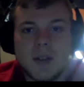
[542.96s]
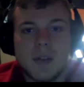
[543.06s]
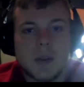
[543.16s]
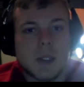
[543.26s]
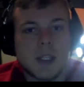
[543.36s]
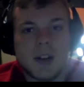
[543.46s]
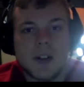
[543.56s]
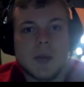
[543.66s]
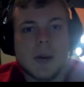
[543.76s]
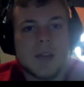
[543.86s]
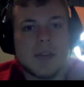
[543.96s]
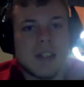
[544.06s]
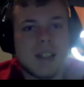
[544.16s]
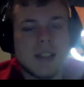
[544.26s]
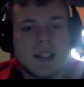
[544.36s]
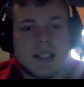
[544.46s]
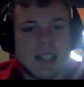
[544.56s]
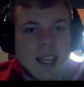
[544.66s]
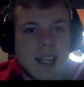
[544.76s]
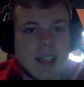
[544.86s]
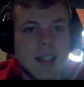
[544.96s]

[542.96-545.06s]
for $20 profit to the day.